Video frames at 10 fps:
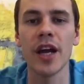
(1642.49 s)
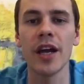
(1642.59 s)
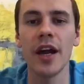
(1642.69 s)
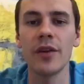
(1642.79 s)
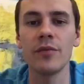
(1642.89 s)

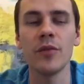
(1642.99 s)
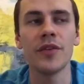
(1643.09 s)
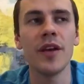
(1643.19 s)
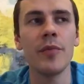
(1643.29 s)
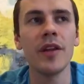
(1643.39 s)
I will
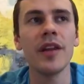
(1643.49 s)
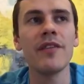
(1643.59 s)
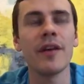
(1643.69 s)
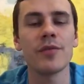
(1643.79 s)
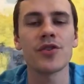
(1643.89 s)
typically,
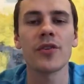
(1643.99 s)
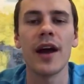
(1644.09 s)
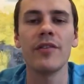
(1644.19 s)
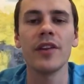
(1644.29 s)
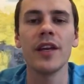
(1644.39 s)
if I'm
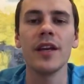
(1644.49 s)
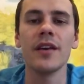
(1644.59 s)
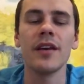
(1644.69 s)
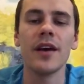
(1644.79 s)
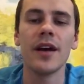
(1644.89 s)

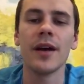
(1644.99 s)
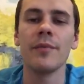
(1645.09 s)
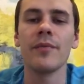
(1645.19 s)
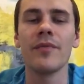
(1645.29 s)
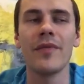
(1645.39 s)
traveling,
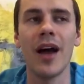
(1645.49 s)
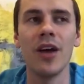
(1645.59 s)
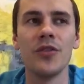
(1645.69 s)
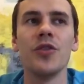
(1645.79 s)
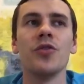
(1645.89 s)
I'll